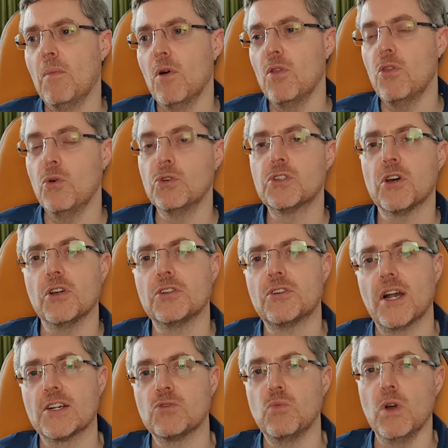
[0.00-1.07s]
Those
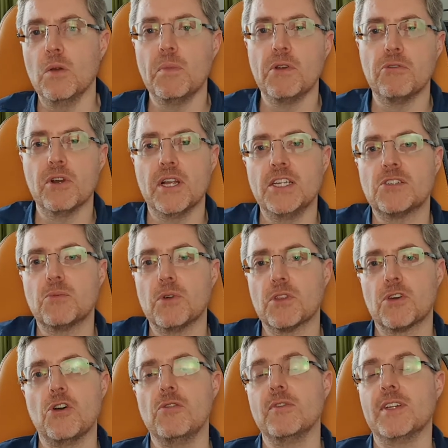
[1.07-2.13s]
contracts will be released with
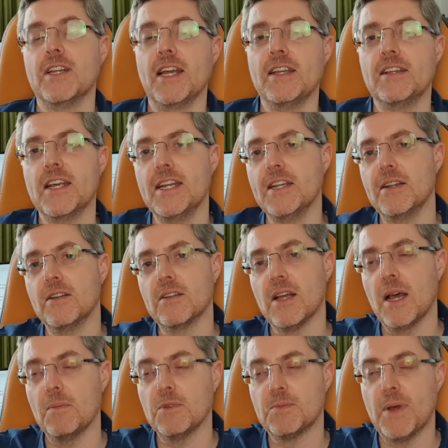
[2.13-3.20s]
COVID-19
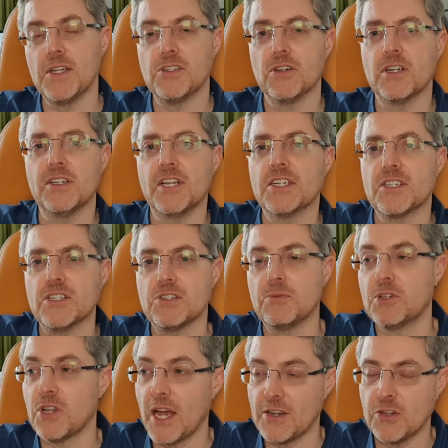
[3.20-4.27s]
special conditions.
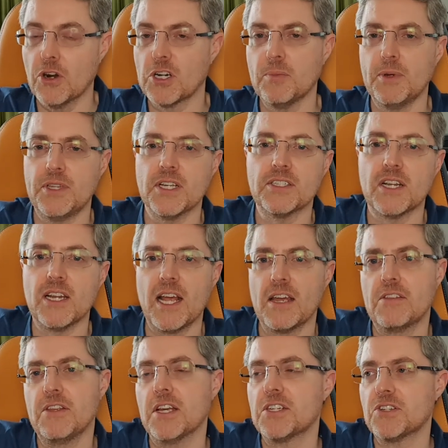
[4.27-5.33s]
I talked about this at
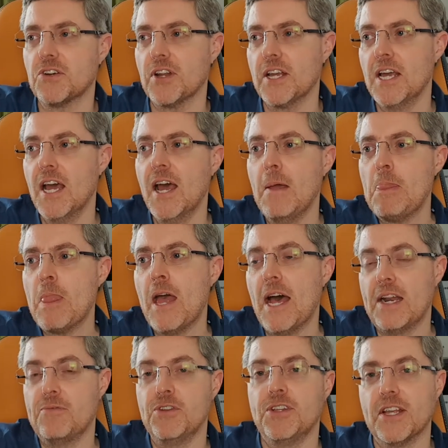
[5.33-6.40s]
length yesterday,
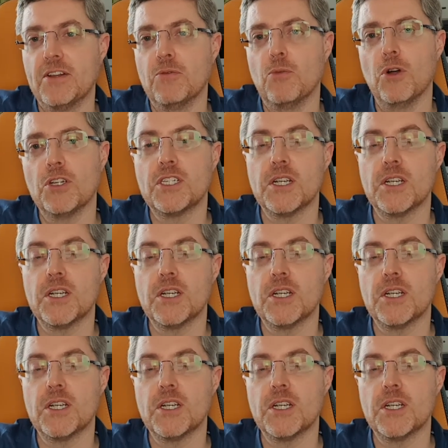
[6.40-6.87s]
and if you didn't watch